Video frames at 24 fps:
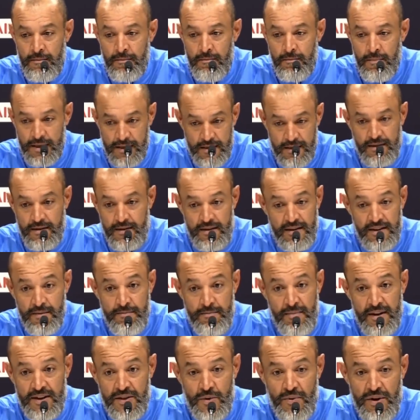But it's a
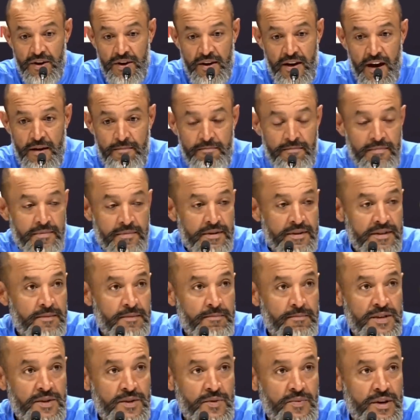must-win game. It's a
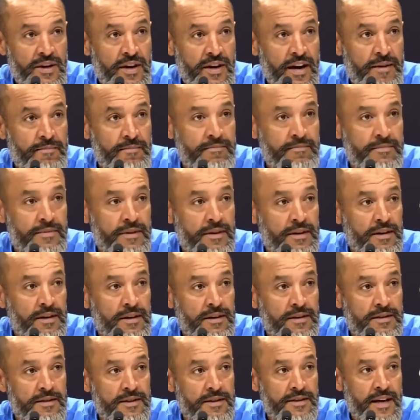must-win game.
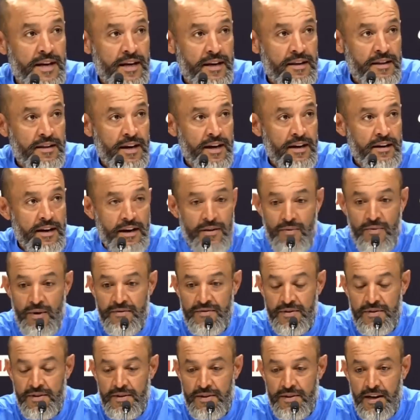It's the second leg and we
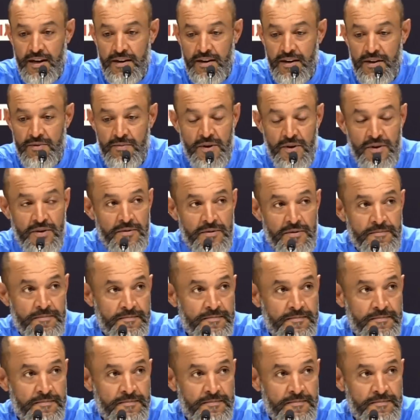have to decide it tomorrow.